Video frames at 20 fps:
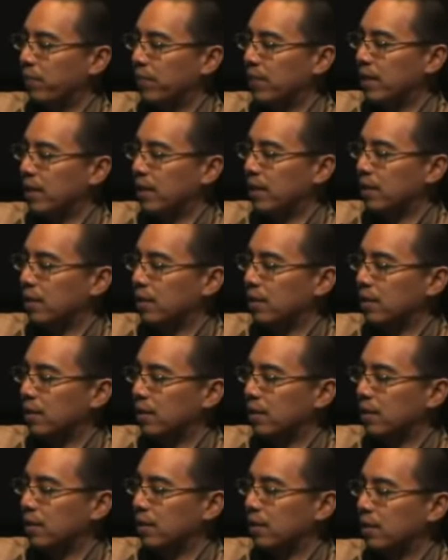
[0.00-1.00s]
that
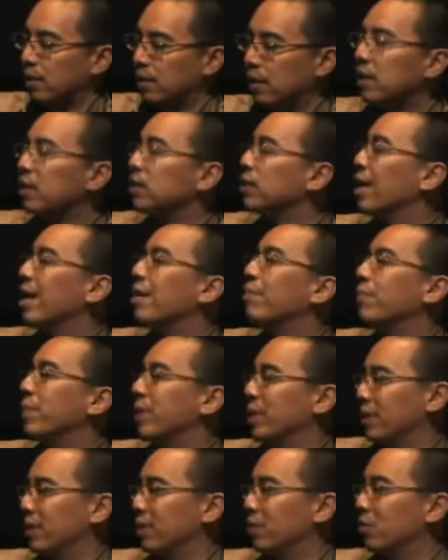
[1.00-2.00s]
things
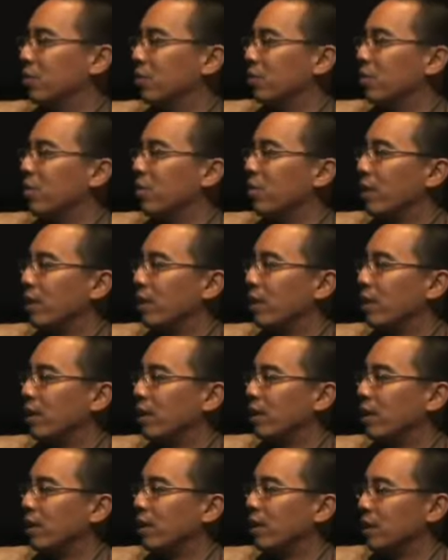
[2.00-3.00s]
happen, you know,
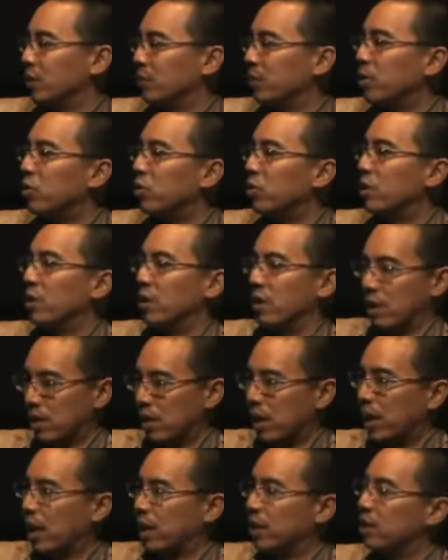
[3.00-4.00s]
and especially,
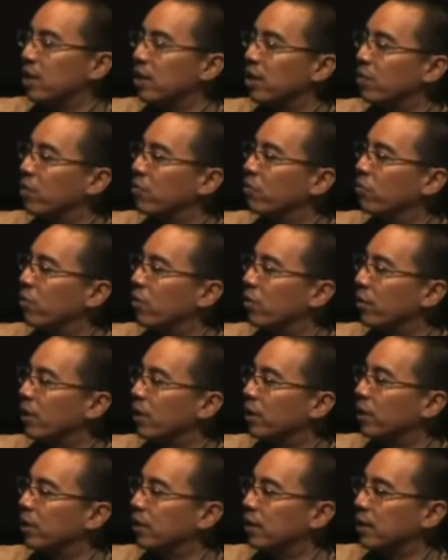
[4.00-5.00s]
like I said before,
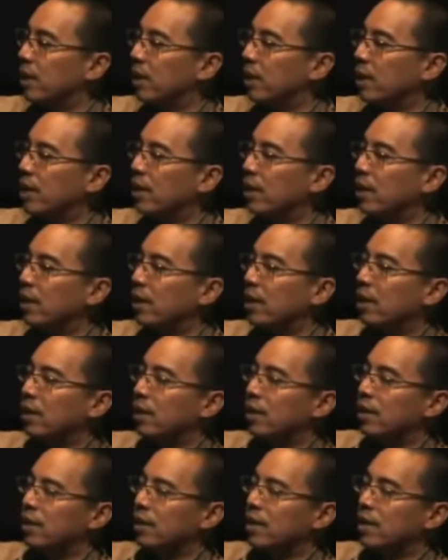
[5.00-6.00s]
in Thailand,
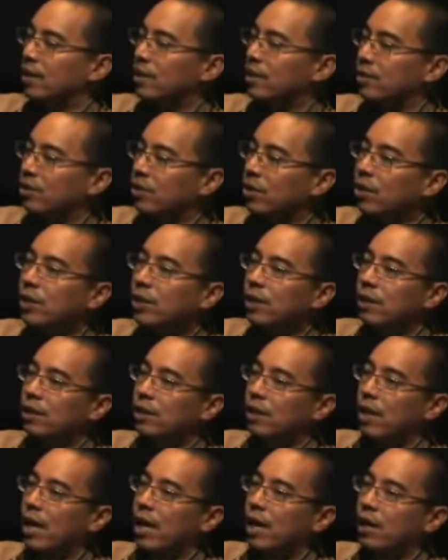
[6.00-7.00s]
there's a
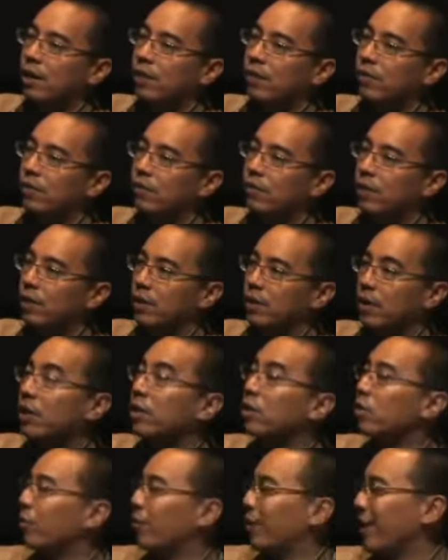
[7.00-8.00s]
certain kind of
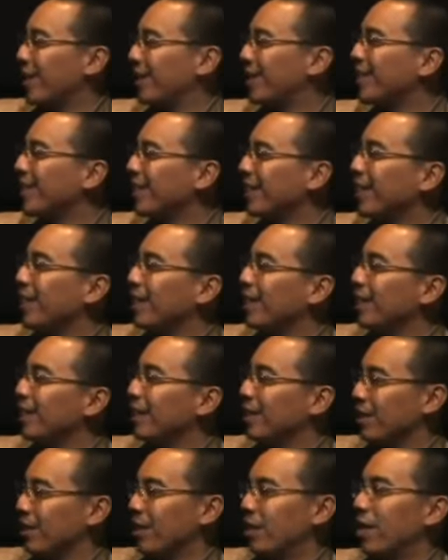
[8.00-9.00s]
ignorance
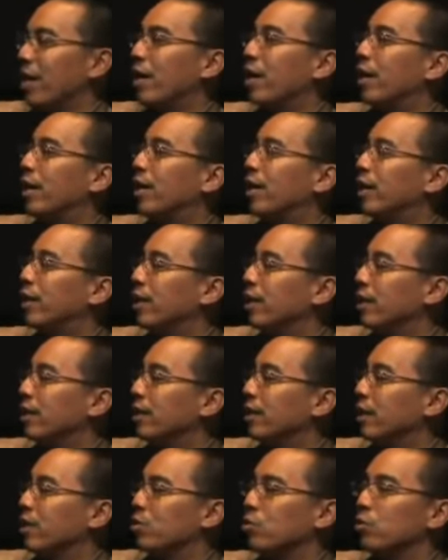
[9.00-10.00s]
in the air
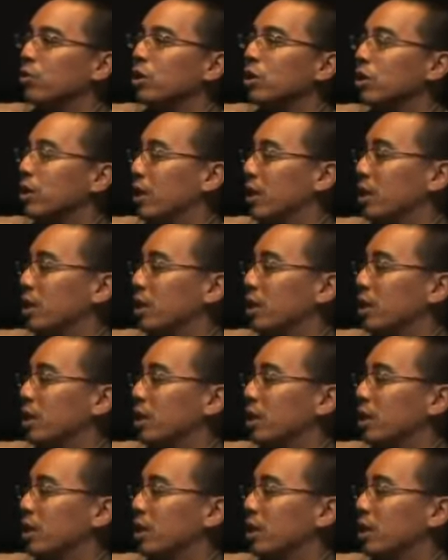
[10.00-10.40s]
that you just